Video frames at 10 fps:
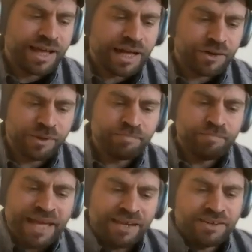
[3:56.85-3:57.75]
how do we
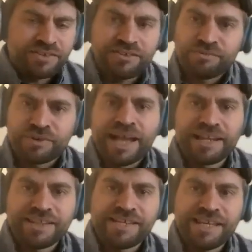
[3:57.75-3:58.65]
bend
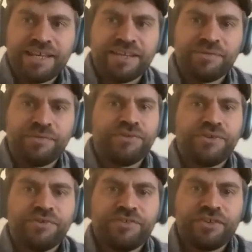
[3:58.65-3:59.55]
reality
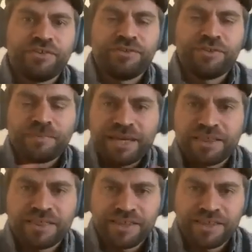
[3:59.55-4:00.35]
to make